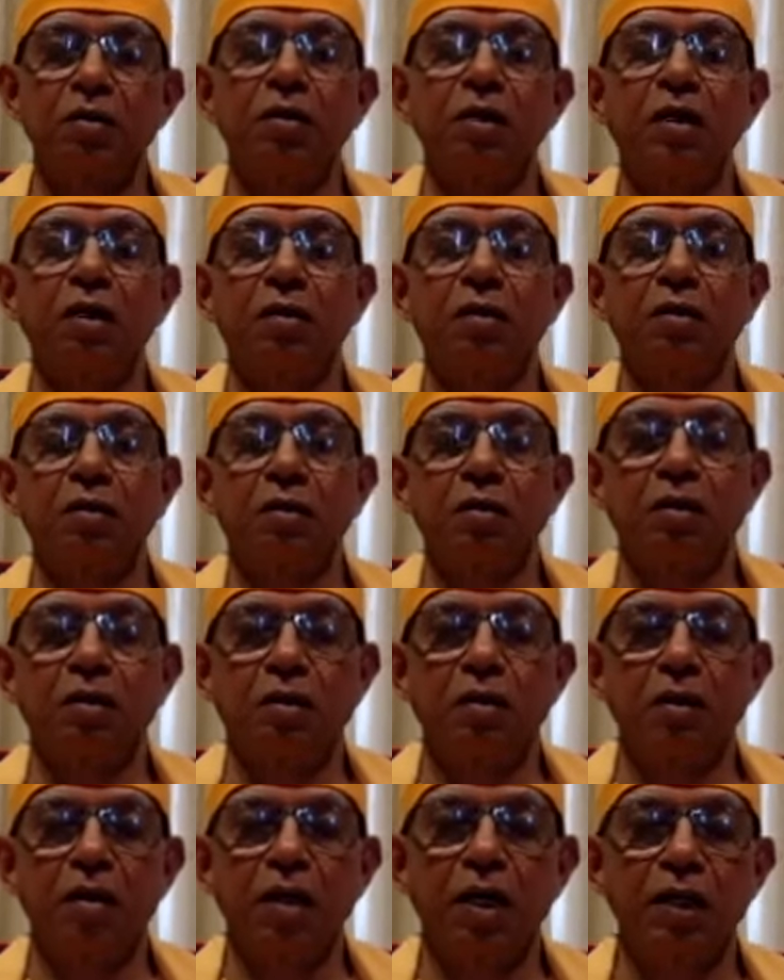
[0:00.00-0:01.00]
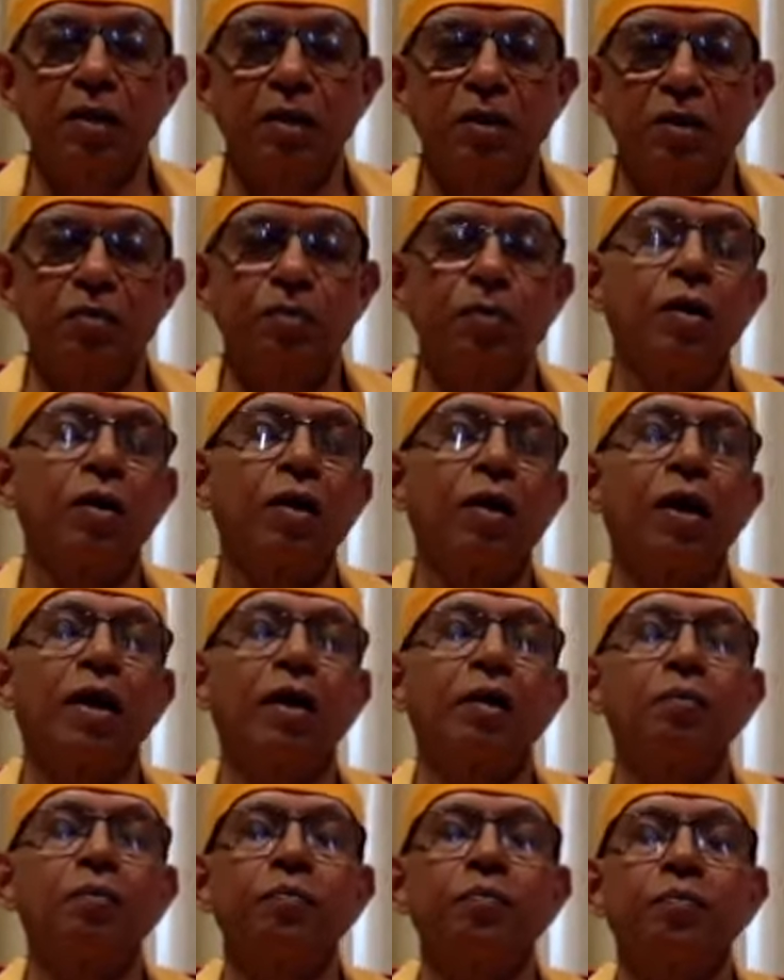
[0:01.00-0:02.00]
You can light a small
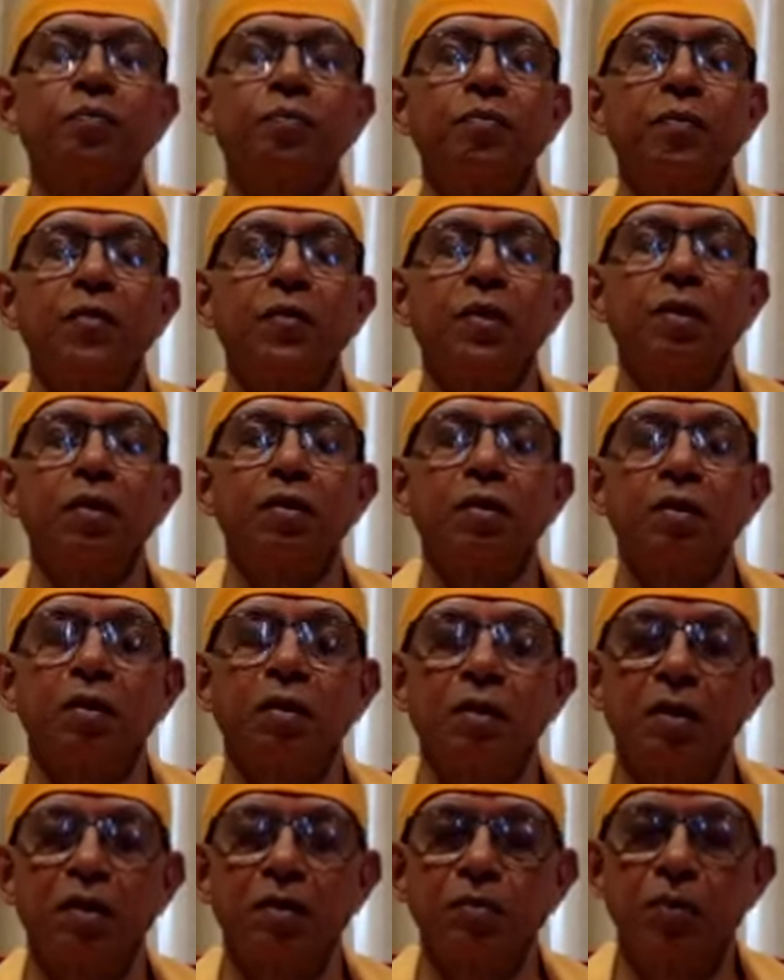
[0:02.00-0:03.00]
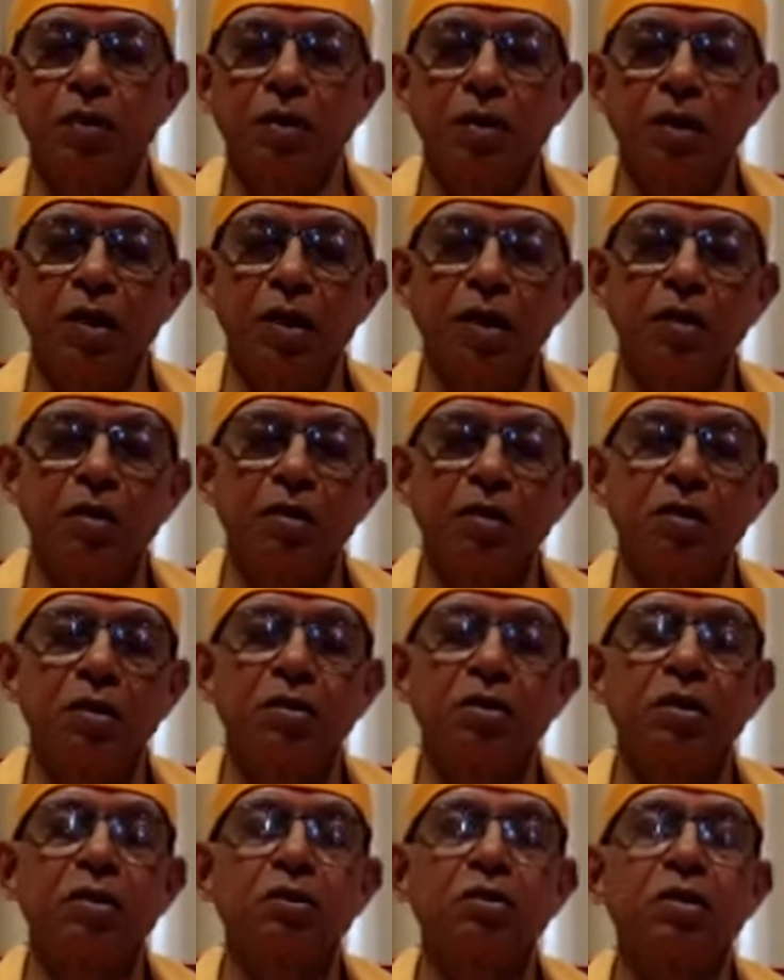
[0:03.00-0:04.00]
lamp or burn a little
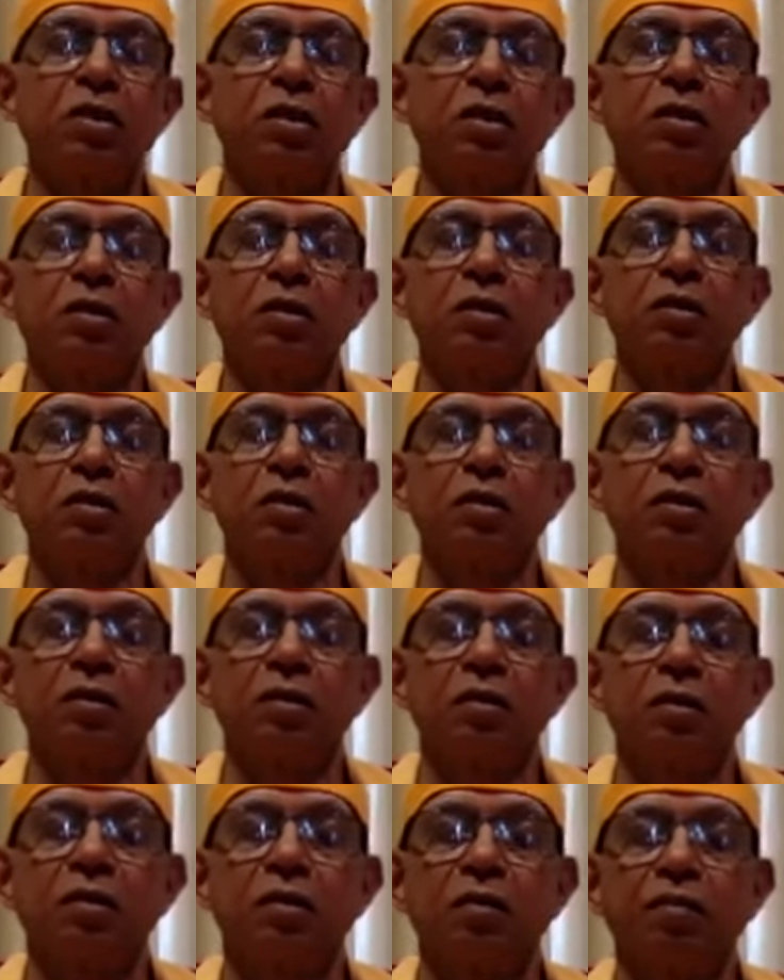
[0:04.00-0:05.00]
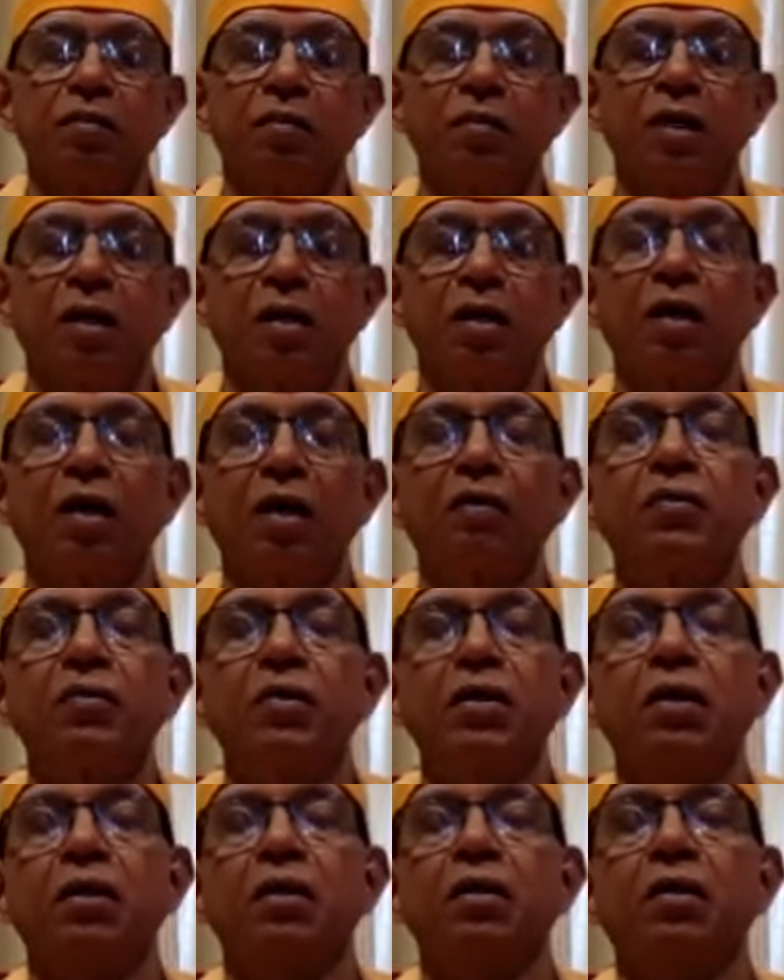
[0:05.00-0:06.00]
incense stick, have
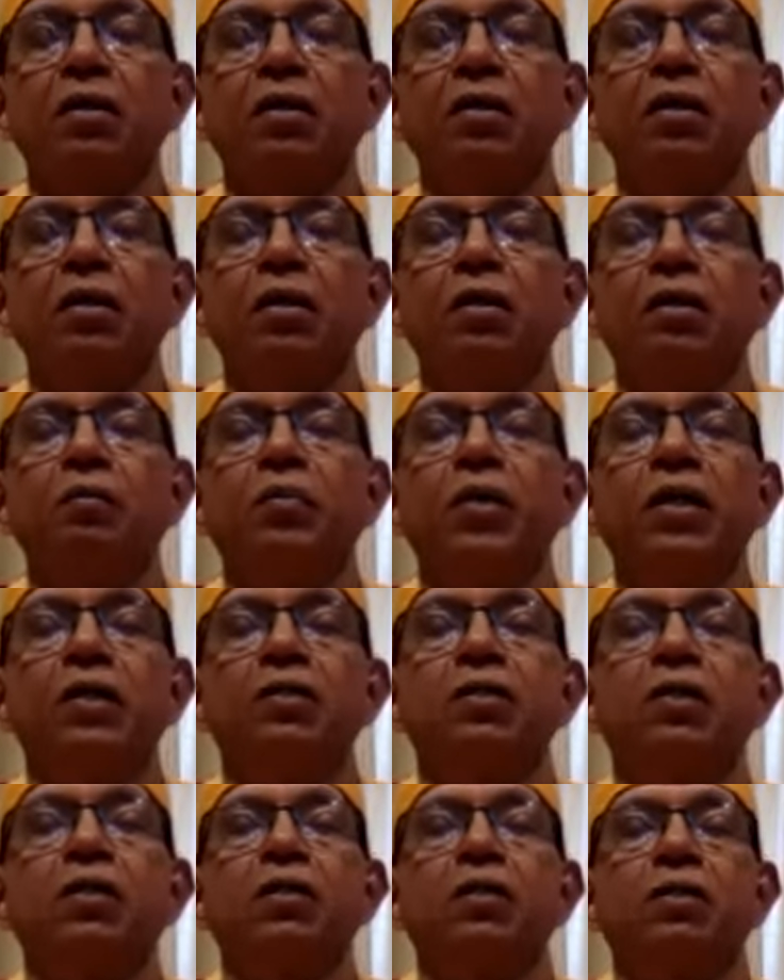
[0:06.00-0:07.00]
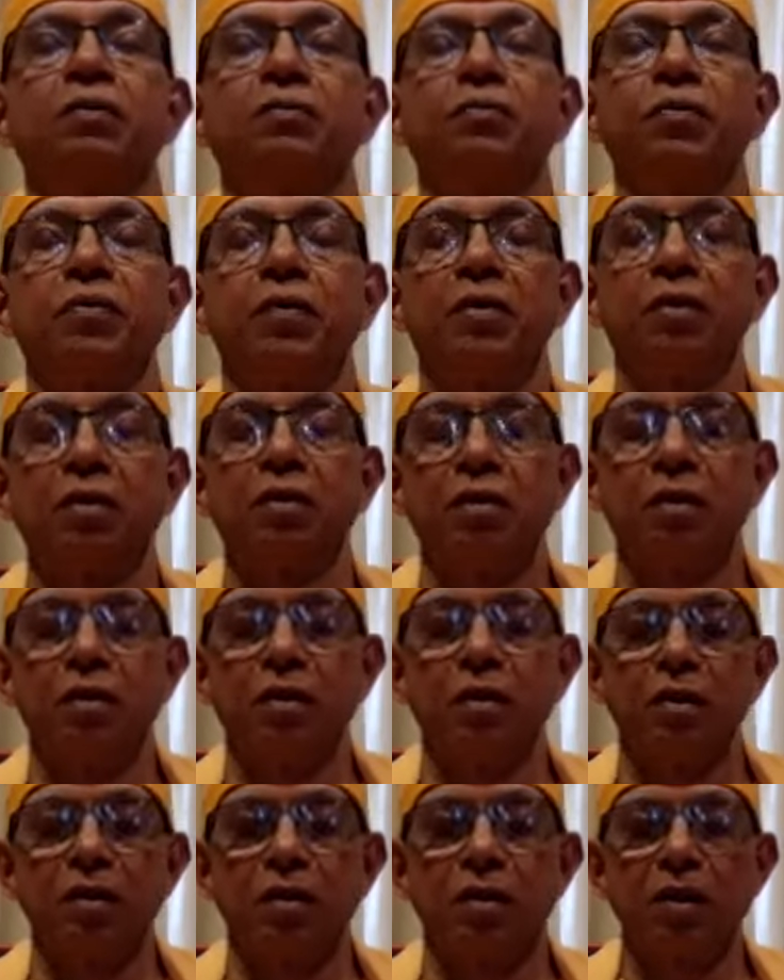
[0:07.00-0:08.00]
the picture of
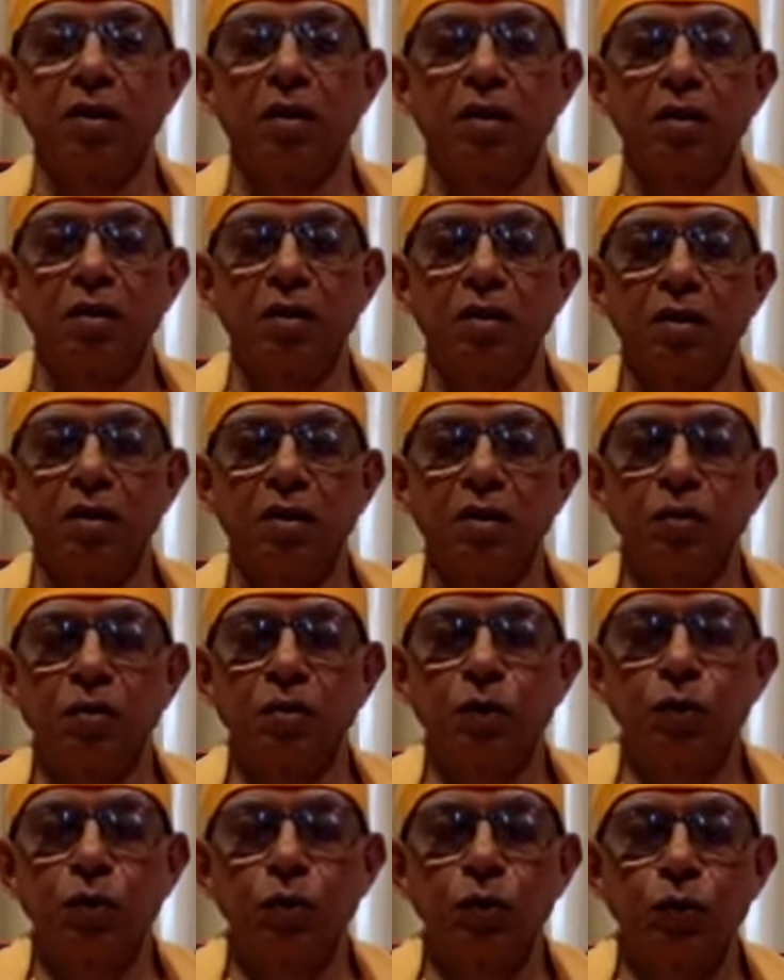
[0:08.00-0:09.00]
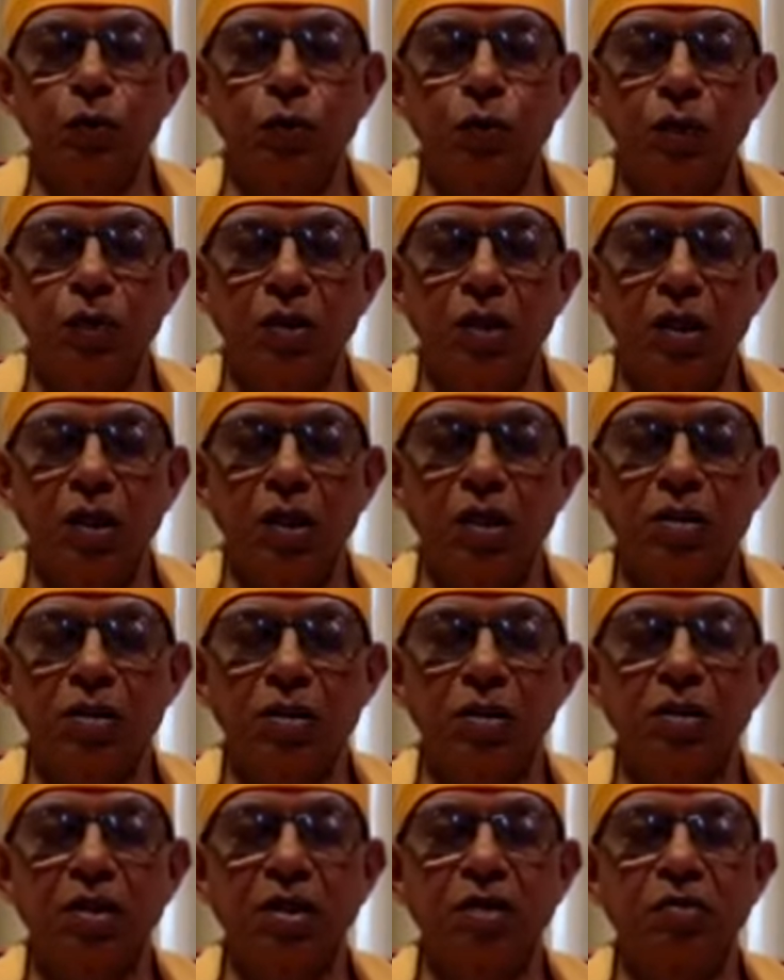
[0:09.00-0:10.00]
your own
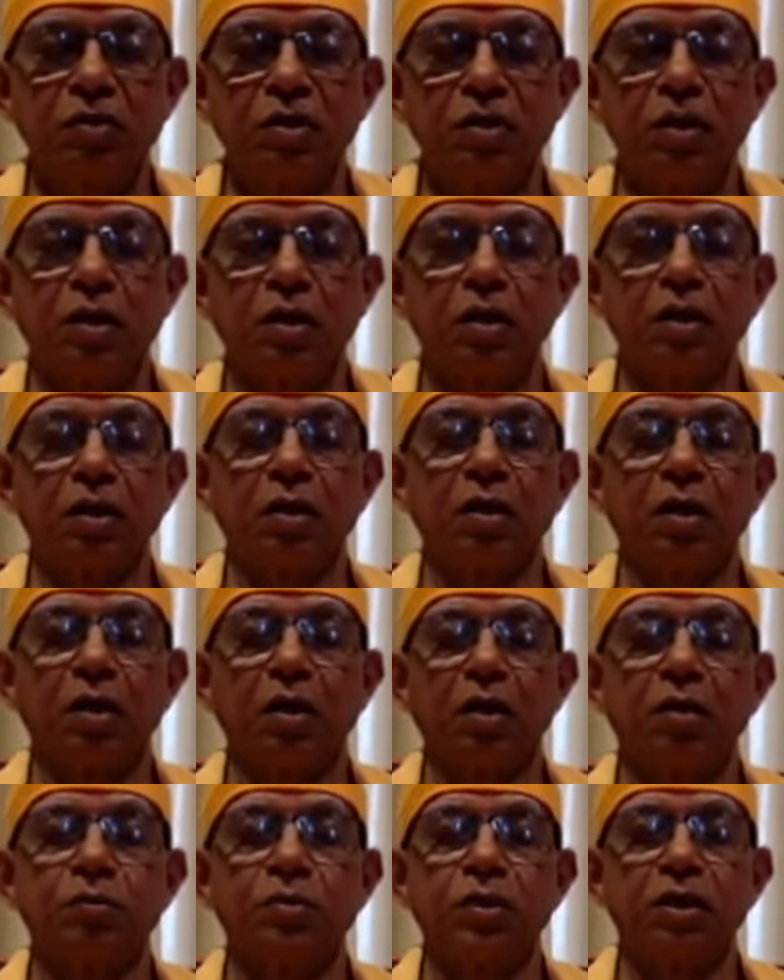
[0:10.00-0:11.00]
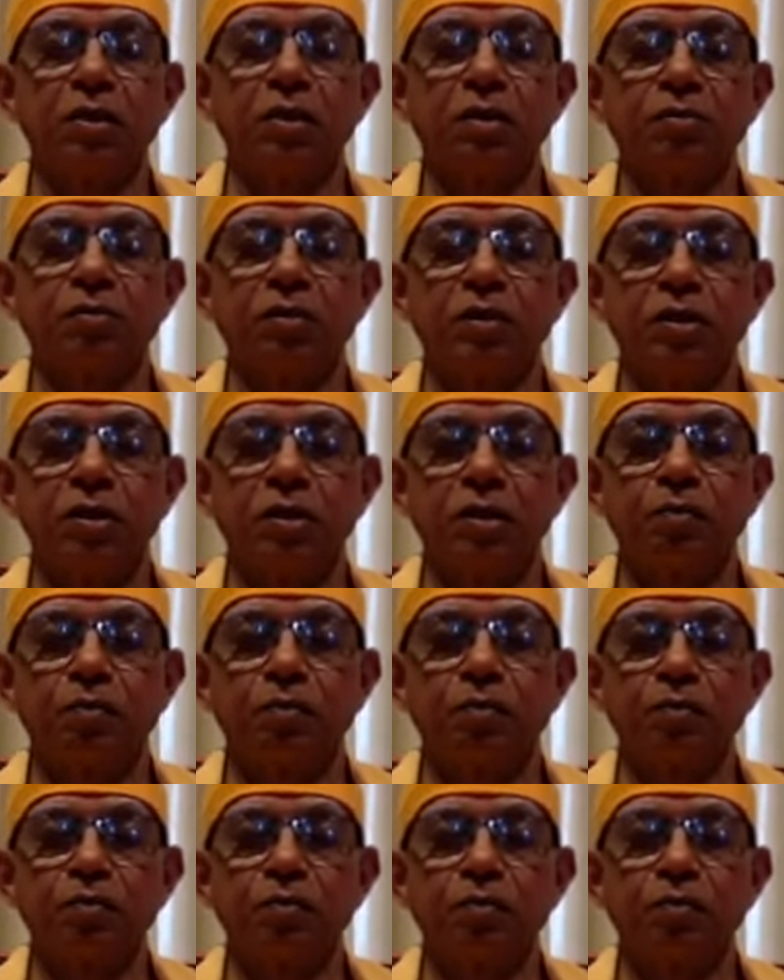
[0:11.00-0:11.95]
Ishta Devata, an object of worship,